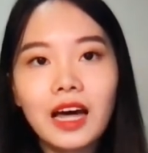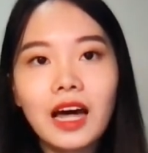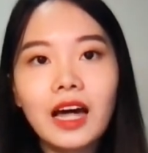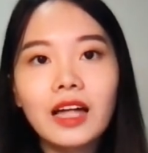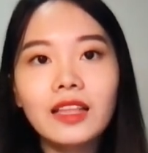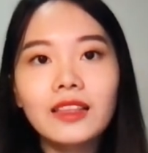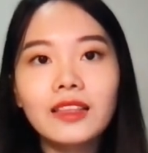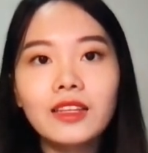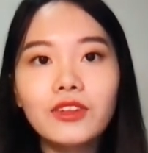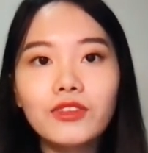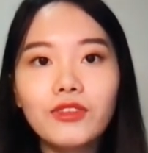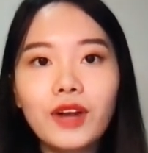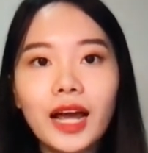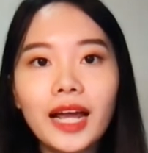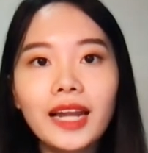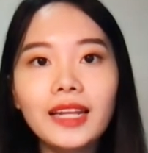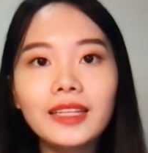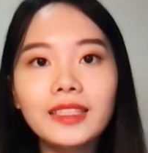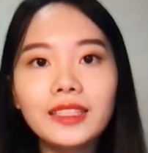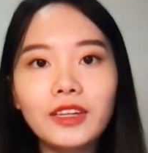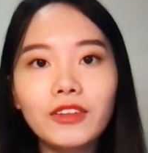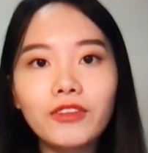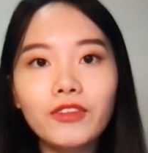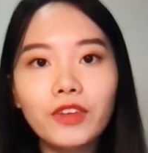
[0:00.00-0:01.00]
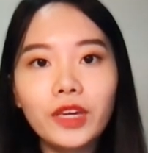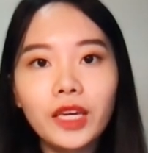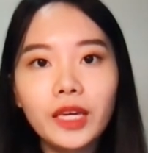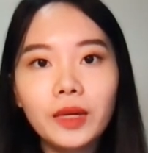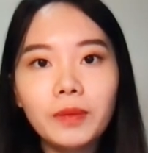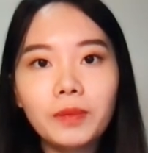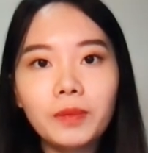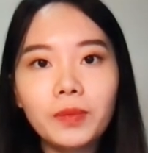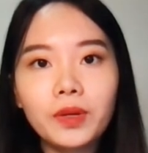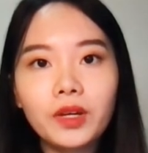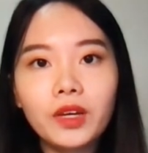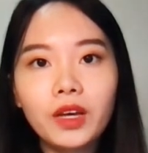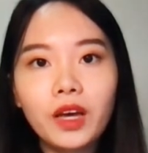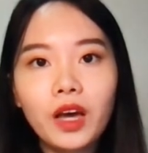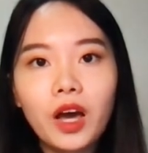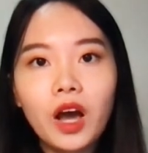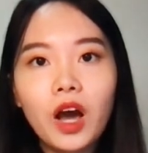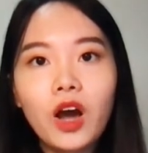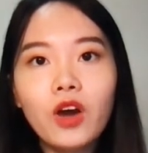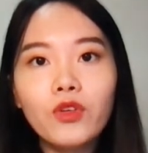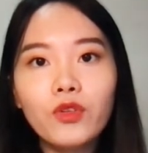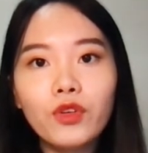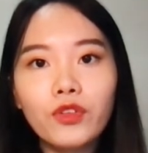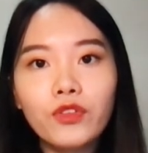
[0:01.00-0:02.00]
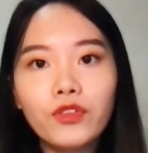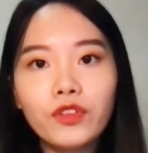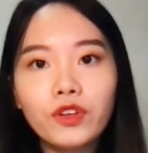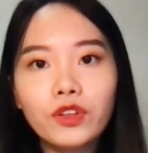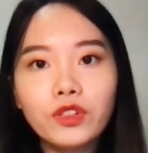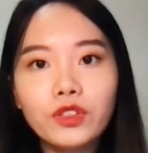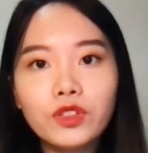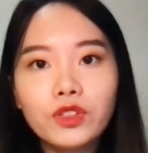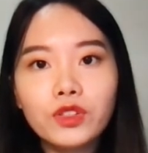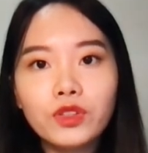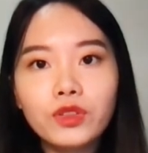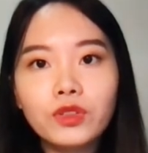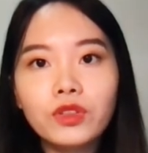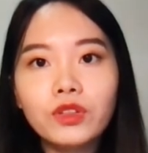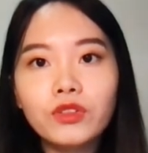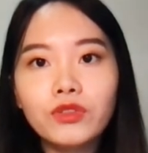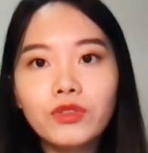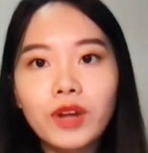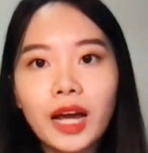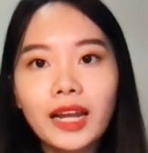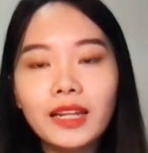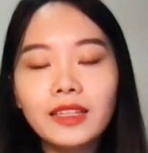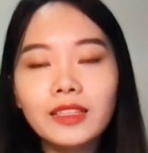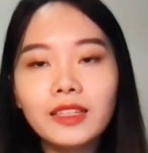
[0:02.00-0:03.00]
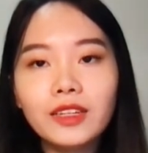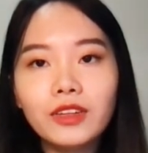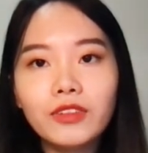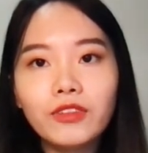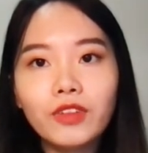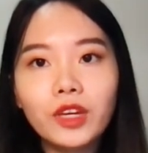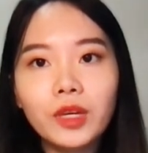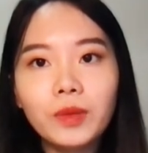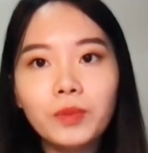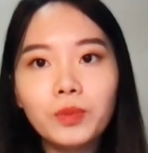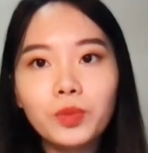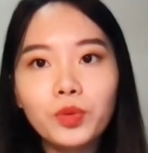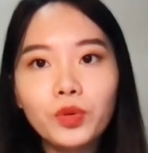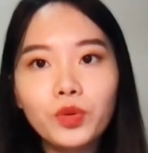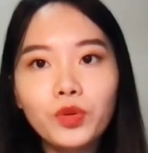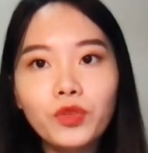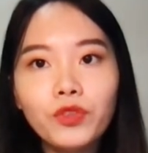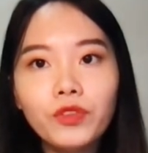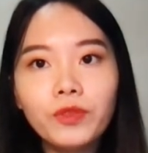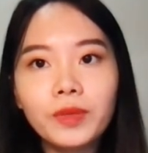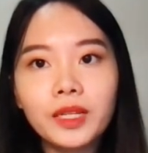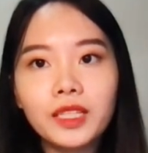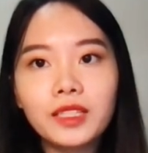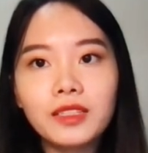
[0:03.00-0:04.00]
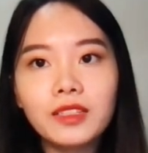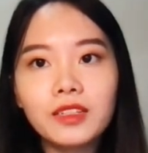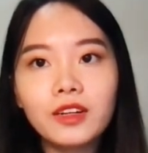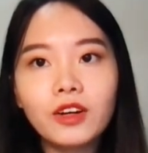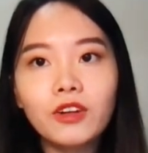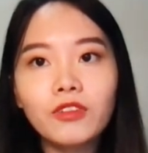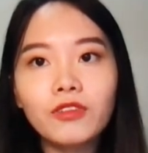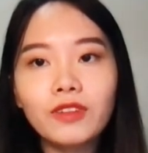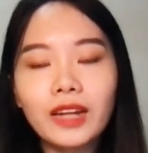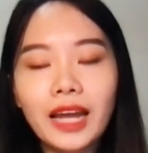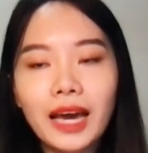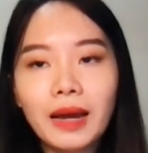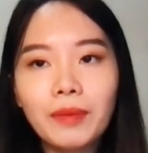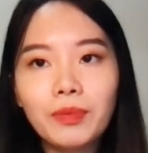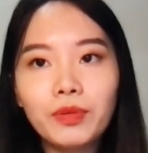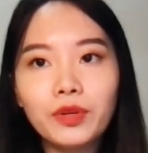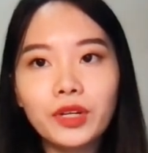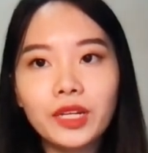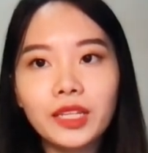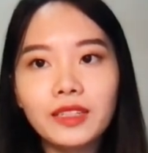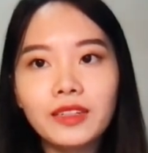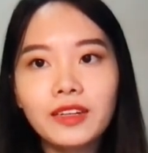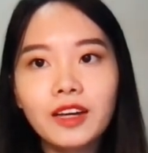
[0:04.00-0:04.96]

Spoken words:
The relative imp refers to the relative improvement of Laprid